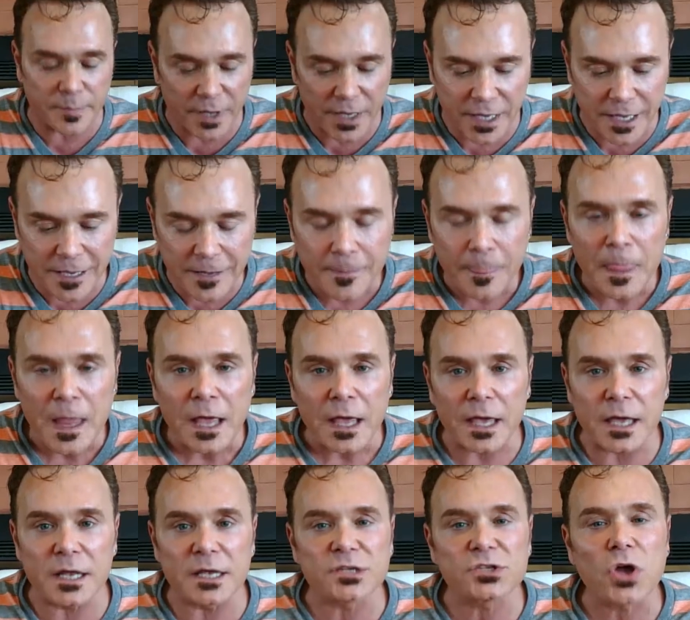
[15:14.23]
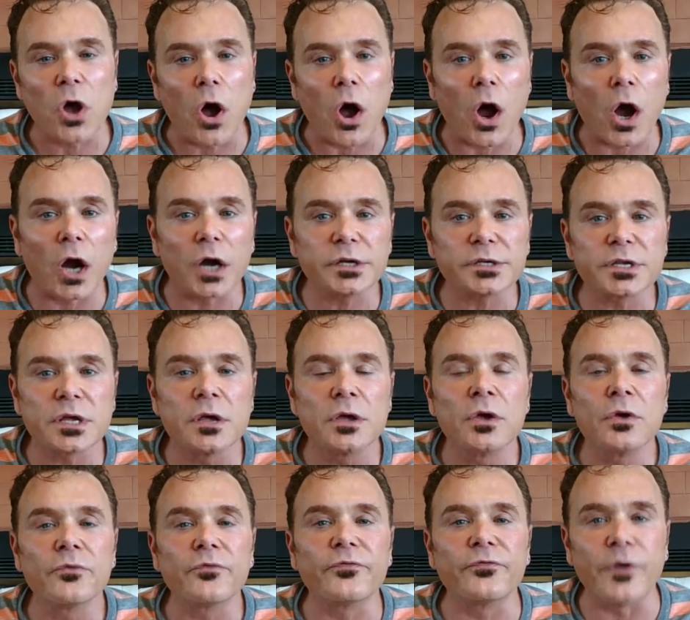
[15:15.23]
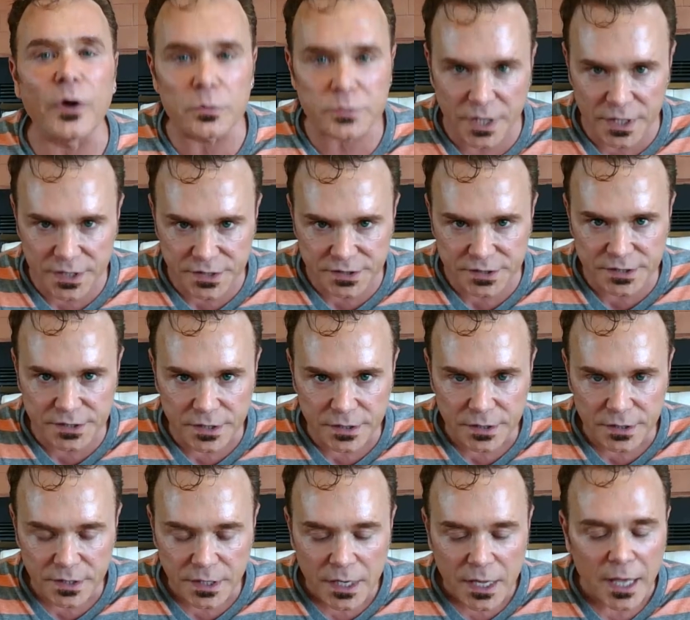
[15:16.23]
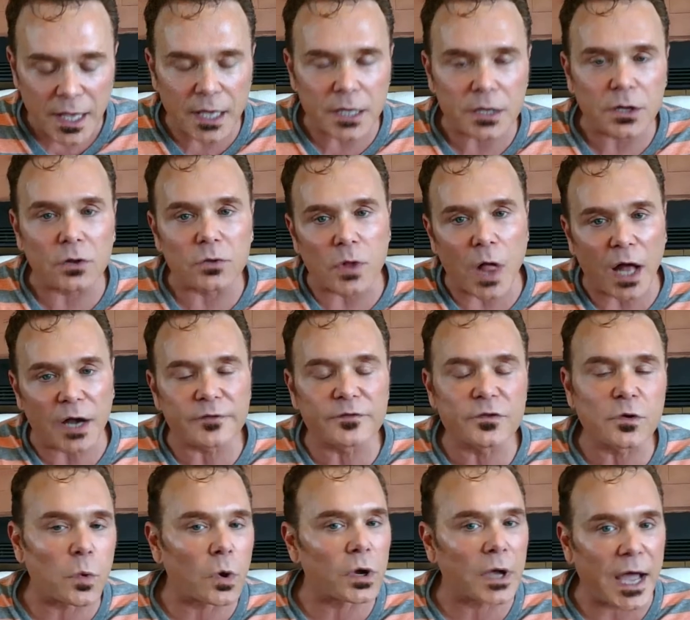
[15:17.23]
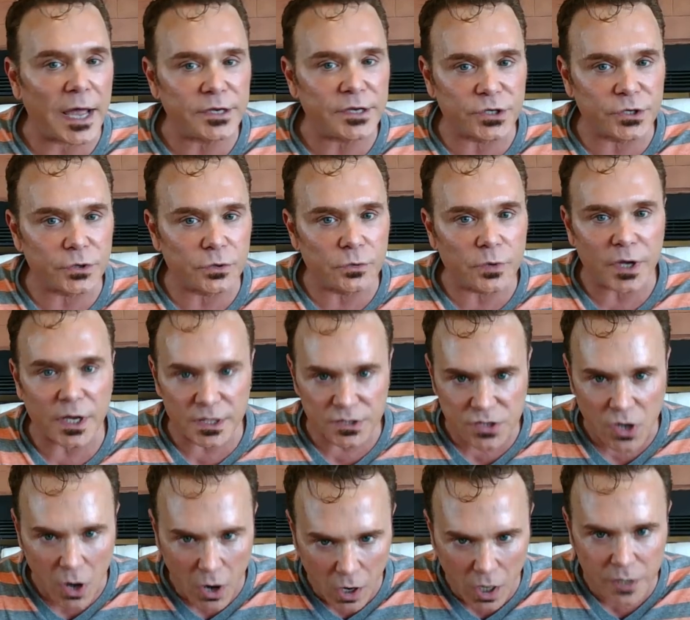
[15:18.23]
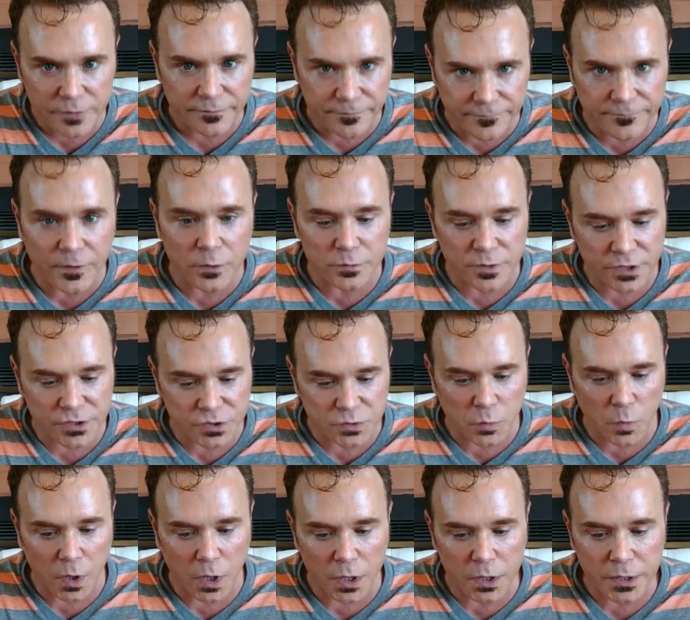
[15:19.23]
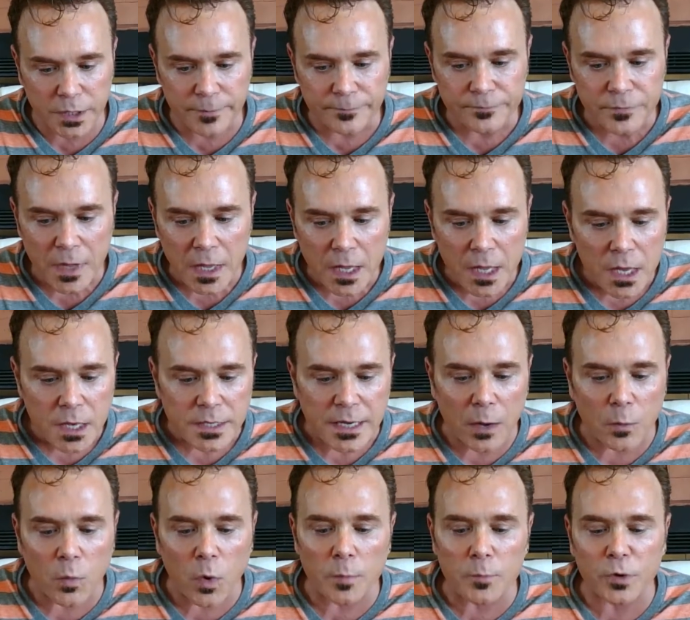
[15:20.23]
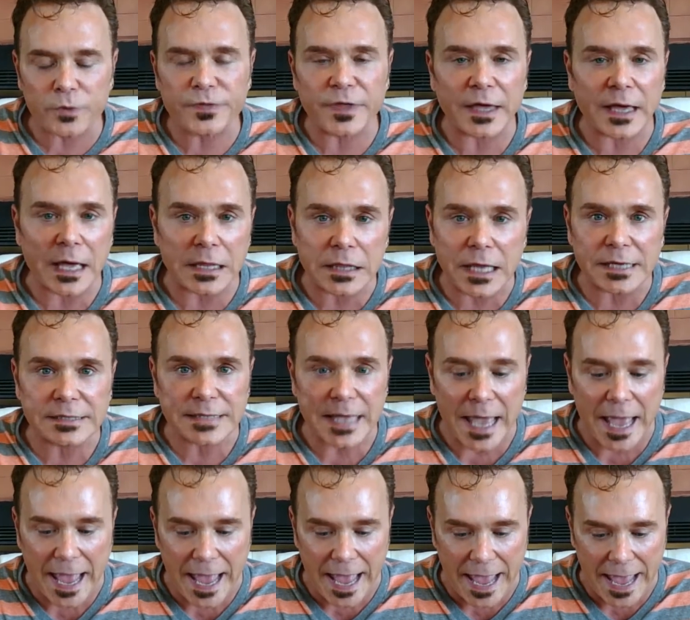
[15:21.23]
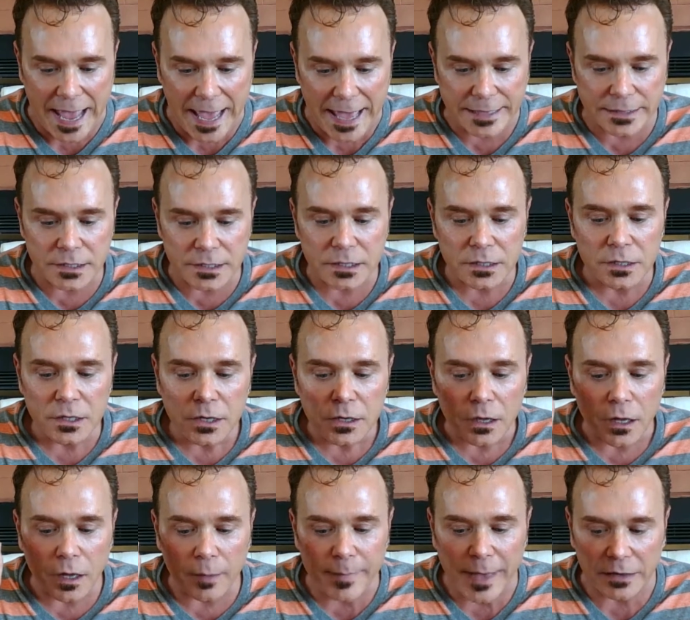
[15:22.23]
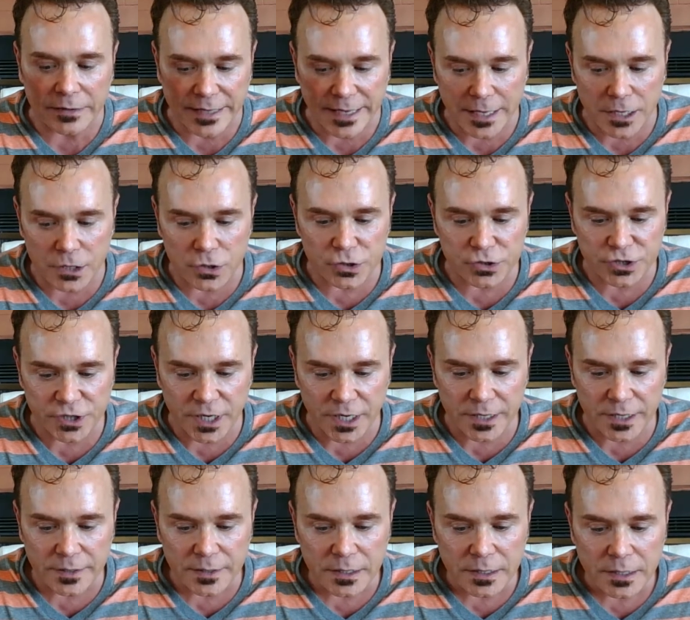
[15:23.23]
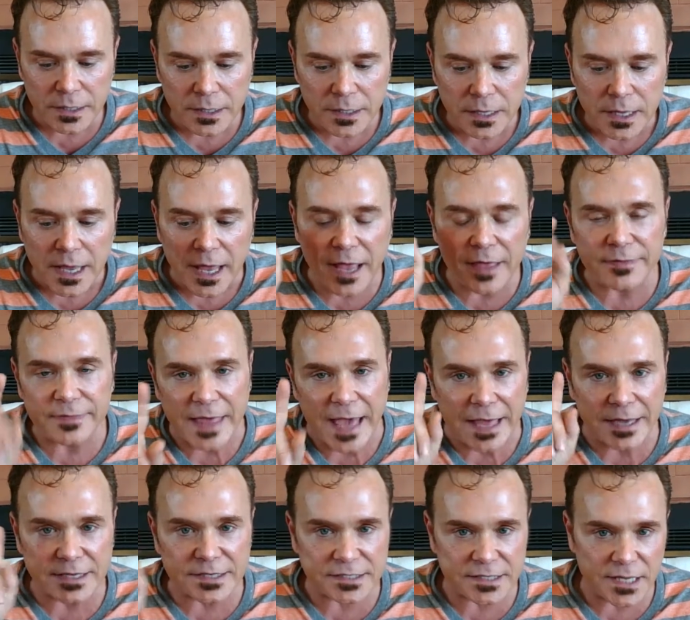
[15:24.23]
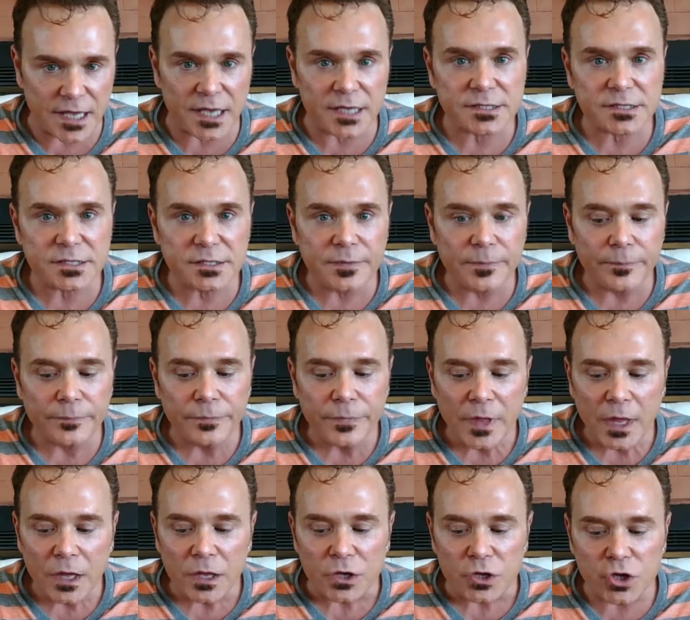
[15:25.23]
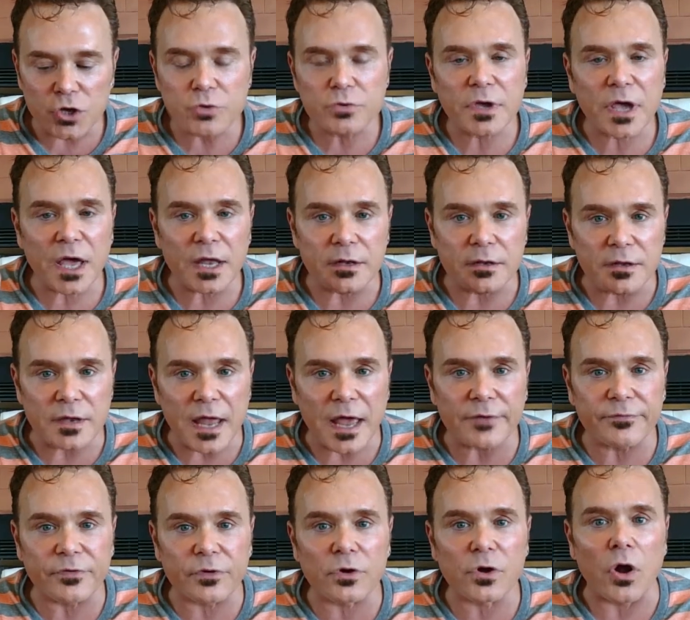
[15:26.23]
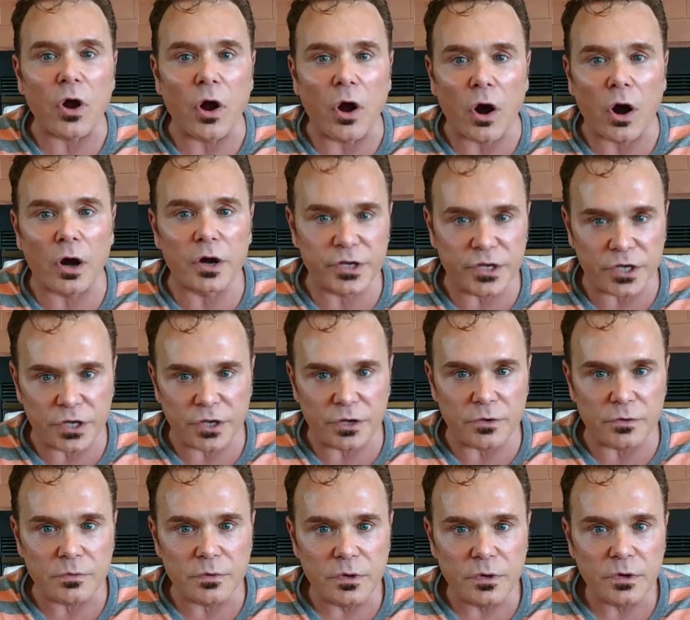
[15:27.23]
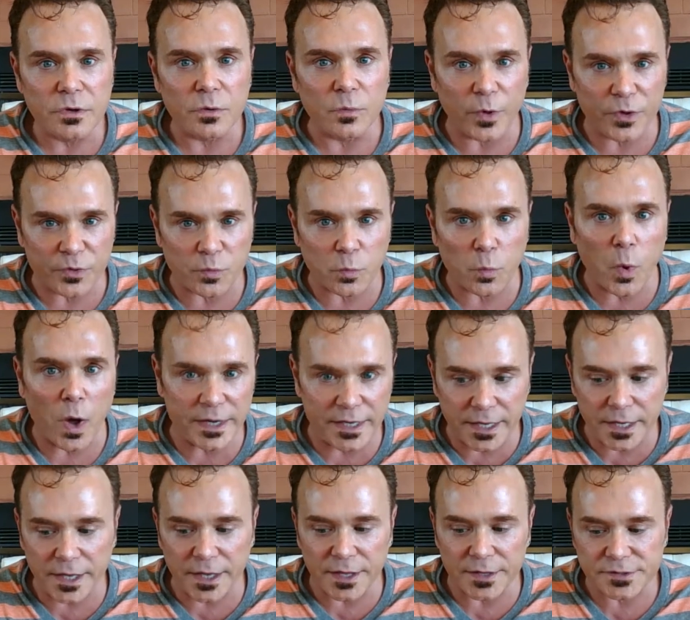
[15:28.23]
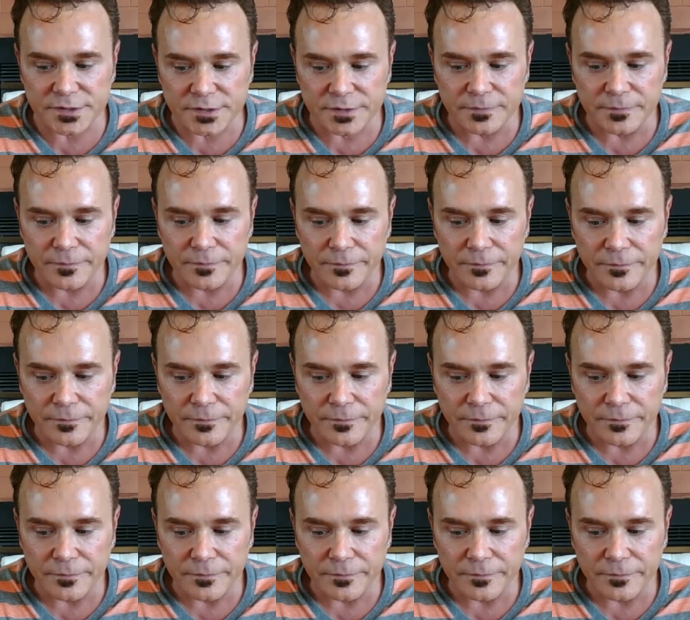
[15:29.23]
to be. It is heart focused. And a lot of the work I do is heart focused work. Now, one more thing I'd like to add about energy, and that is this. You can never argue with what is.